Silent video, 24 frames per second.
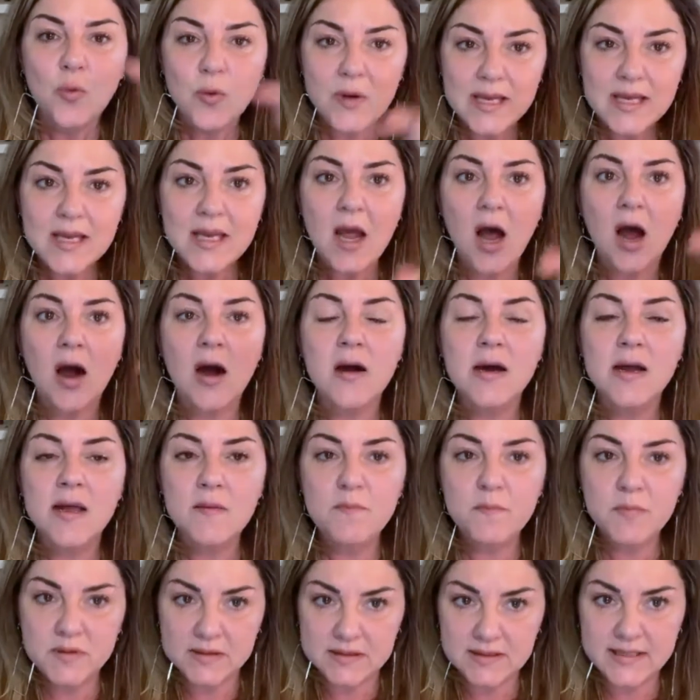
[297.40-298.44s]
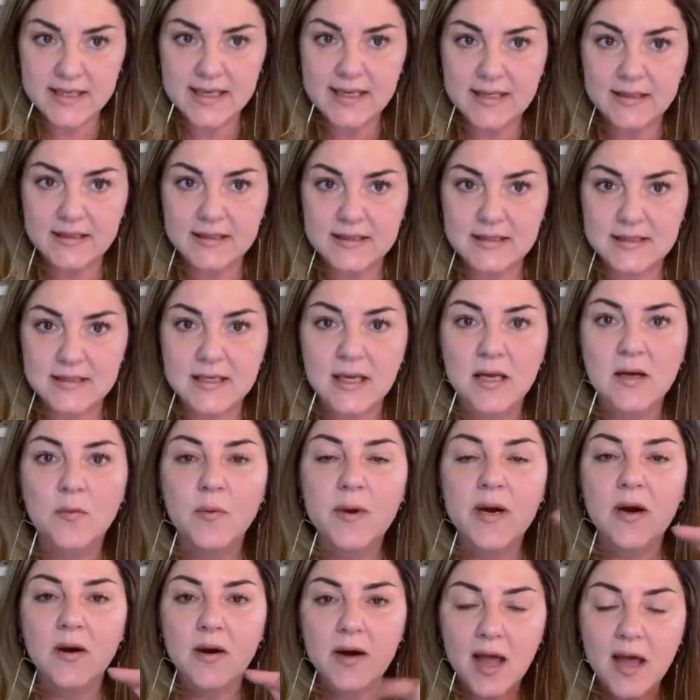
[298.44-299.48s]
We are complete.
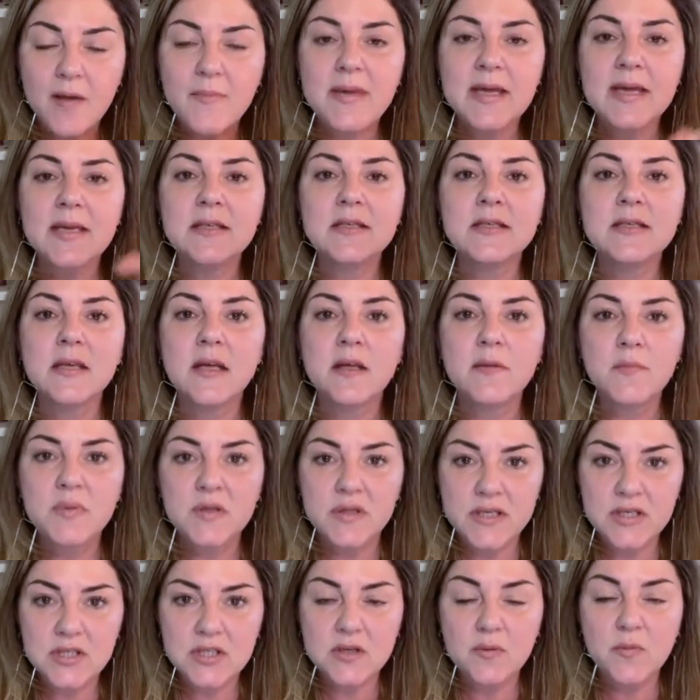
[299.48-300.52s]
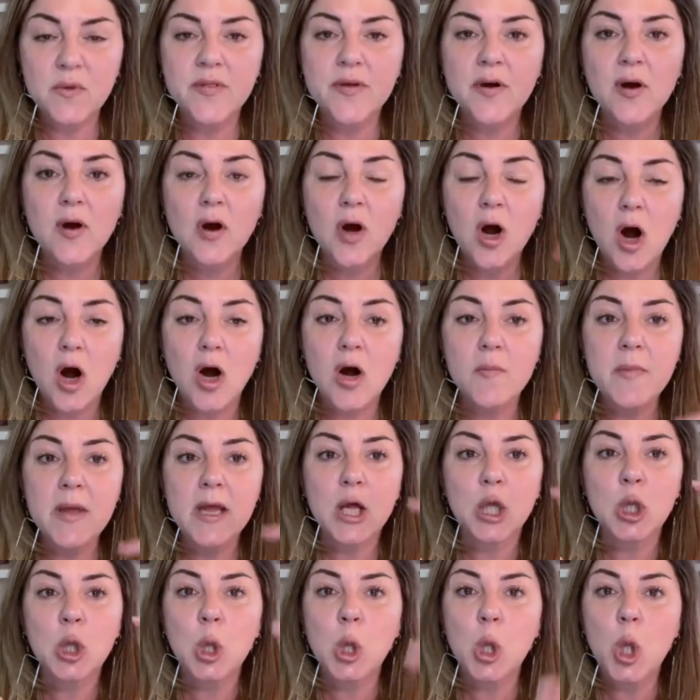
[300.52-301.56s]
We are coming into completion with our
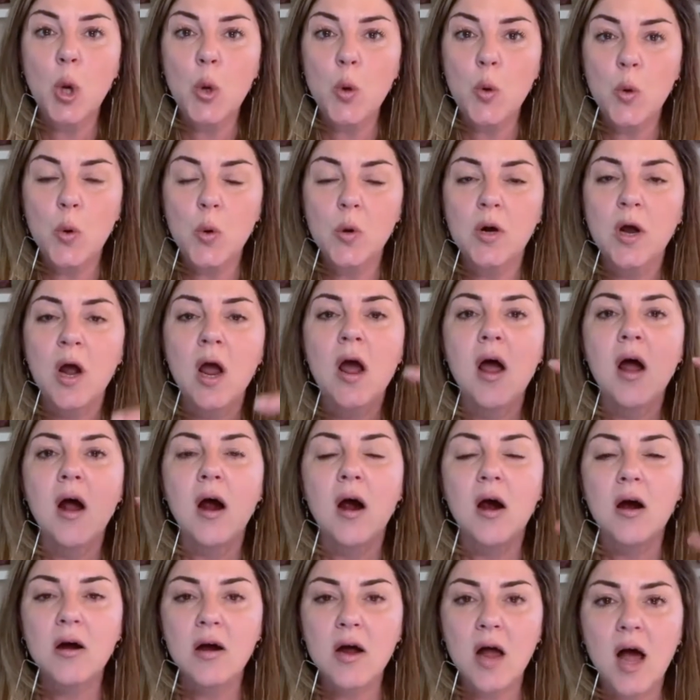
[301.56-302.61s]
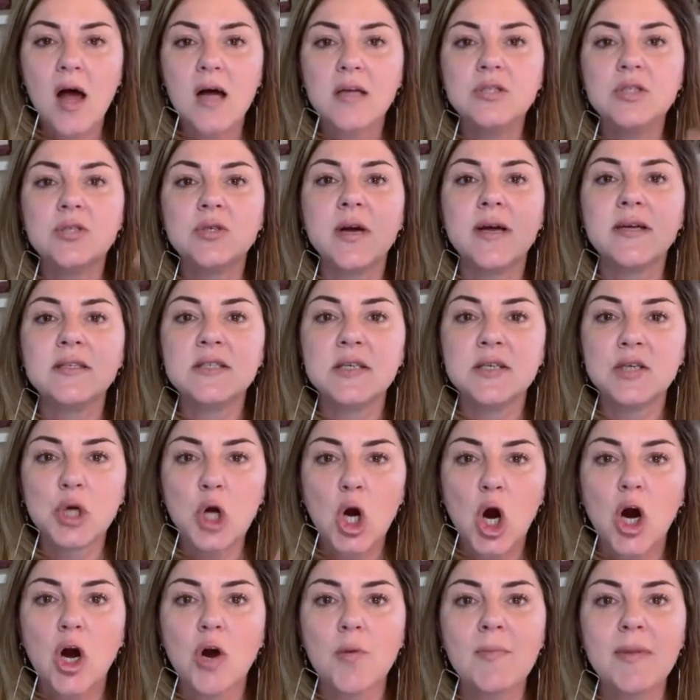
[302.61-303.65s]
karmic load, our contracted
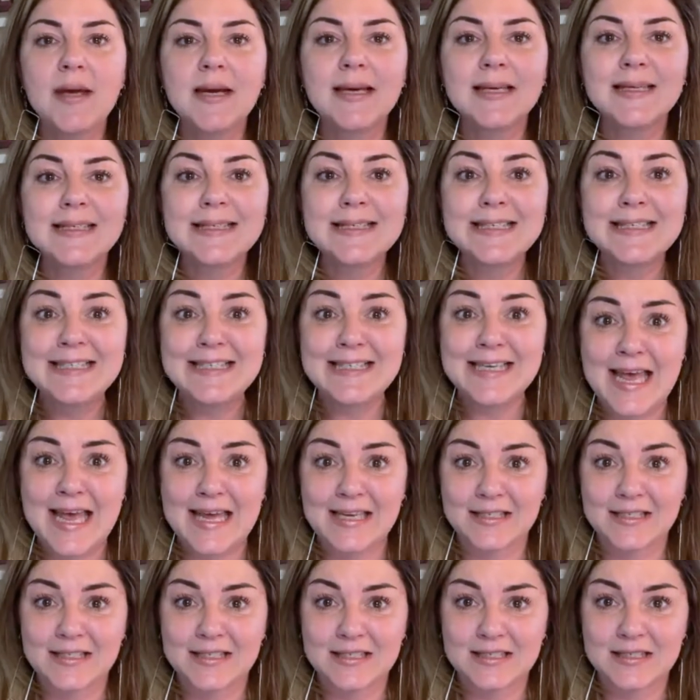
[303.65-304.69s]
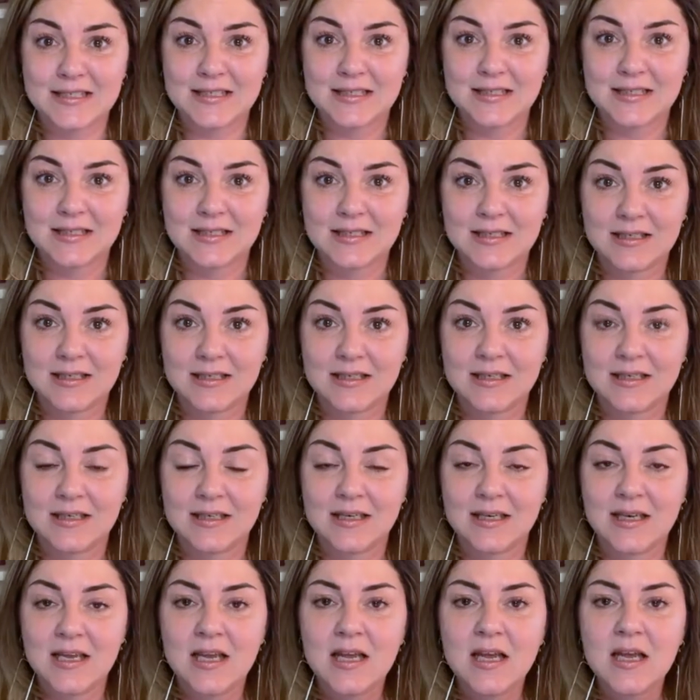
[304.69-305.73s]
karmic debt.
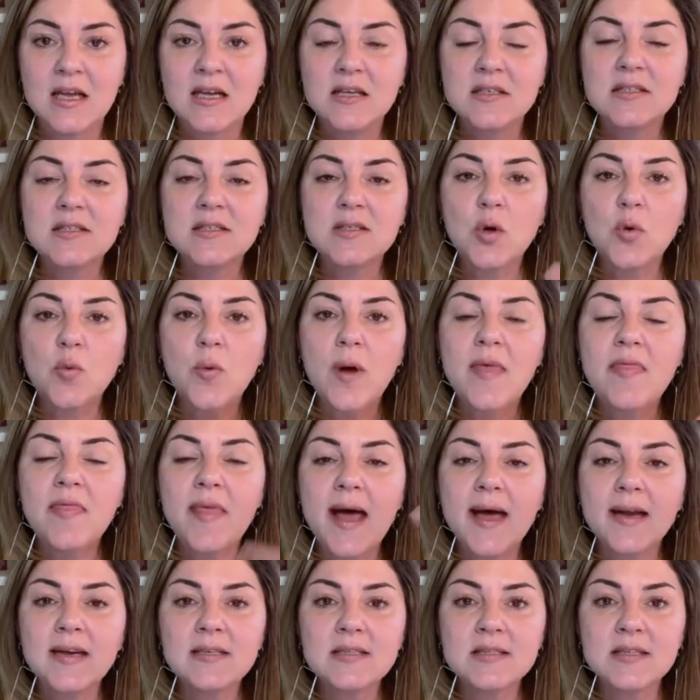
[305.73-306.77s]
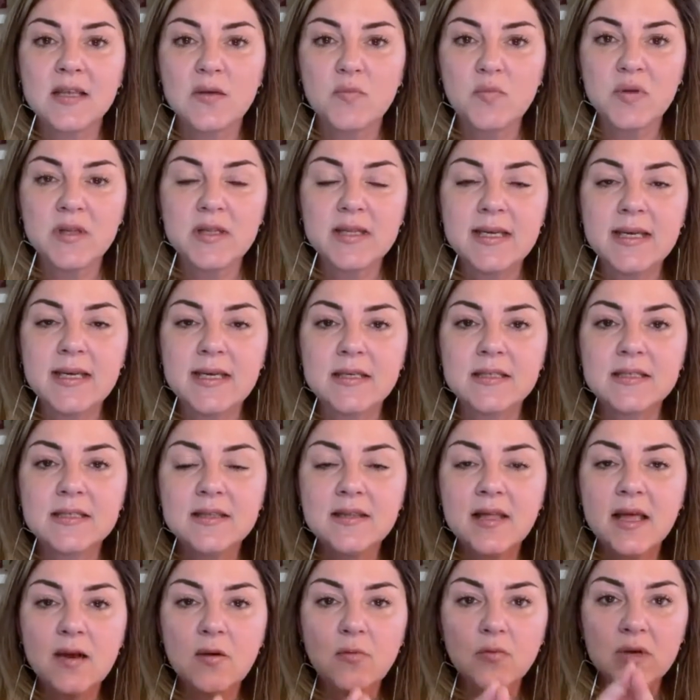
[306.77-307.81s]
So when that is complete,
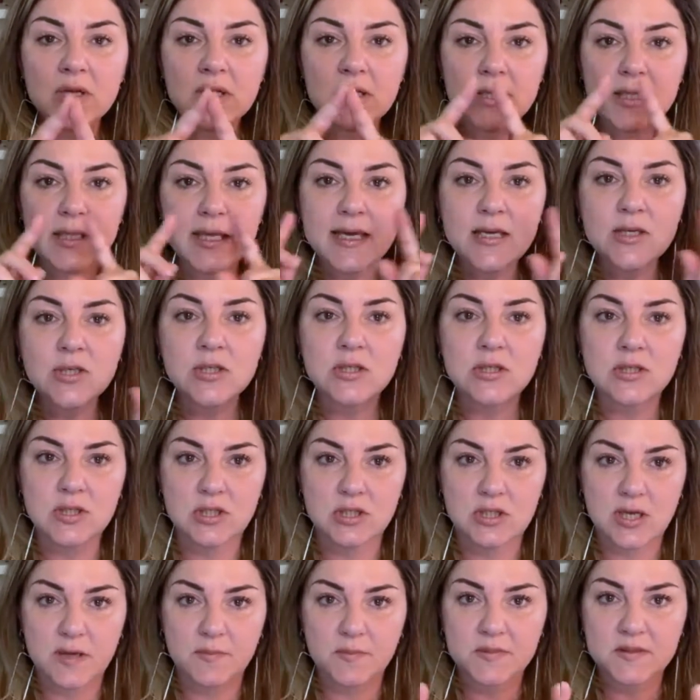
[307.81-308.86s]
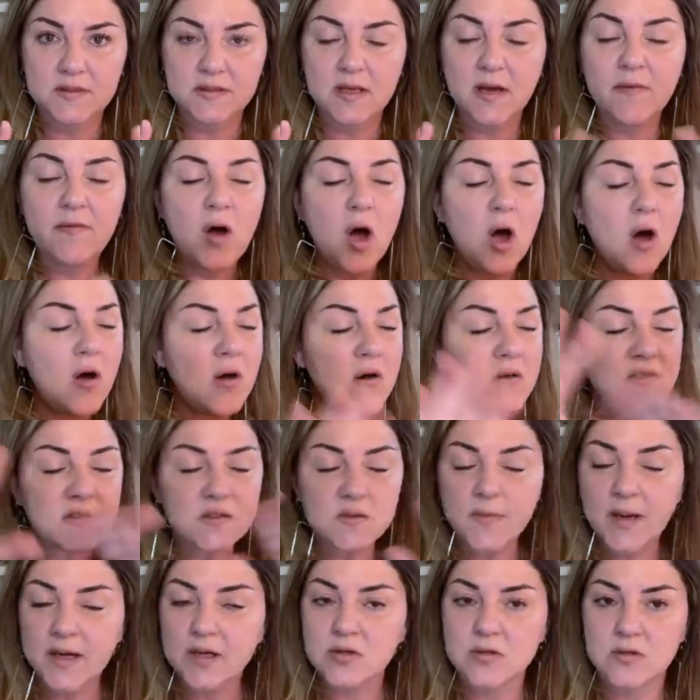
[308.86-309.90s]
then relationships of all
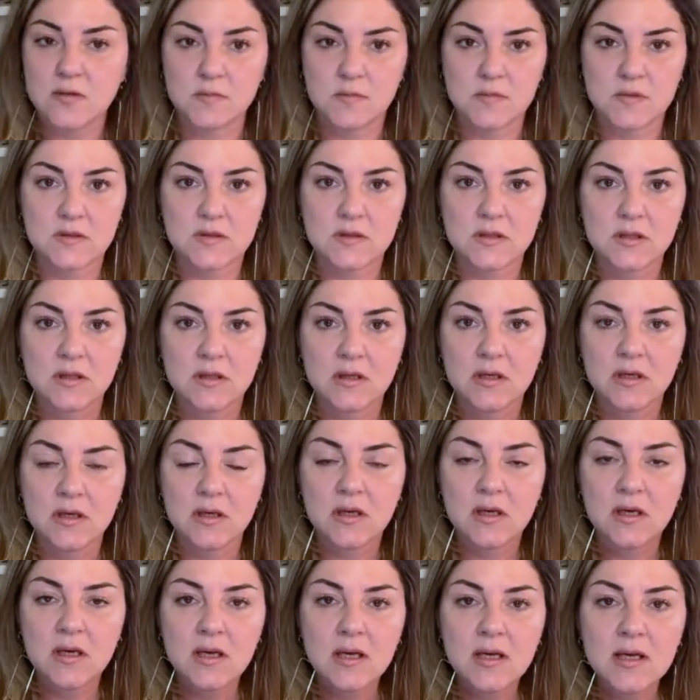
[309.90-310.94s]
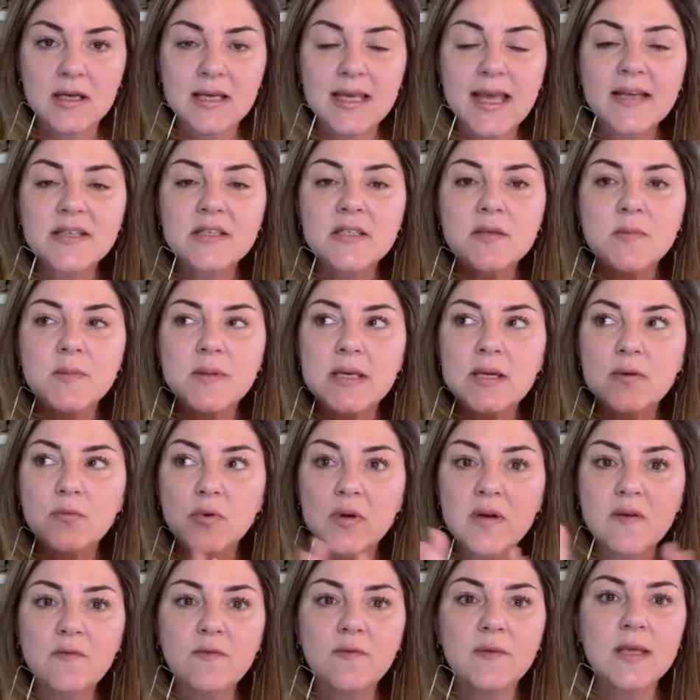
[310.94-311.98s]
spectrums get to be
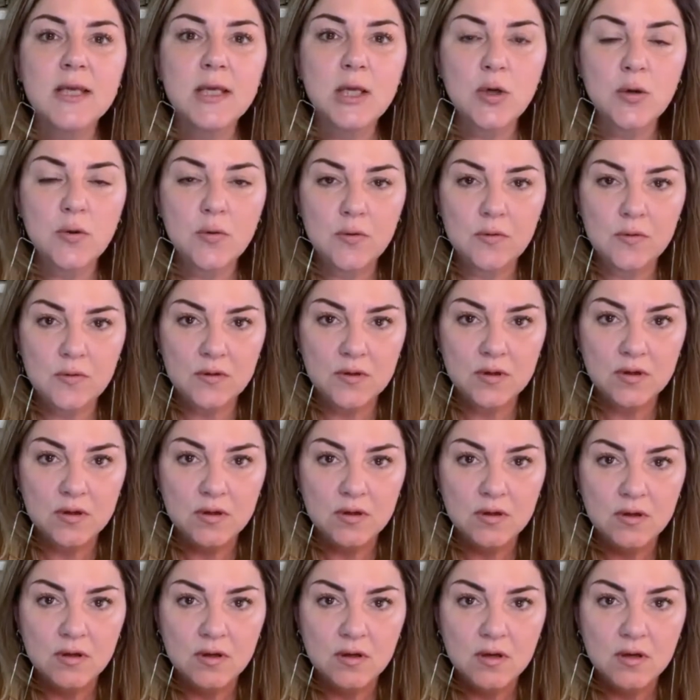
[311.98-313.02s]
reviewed.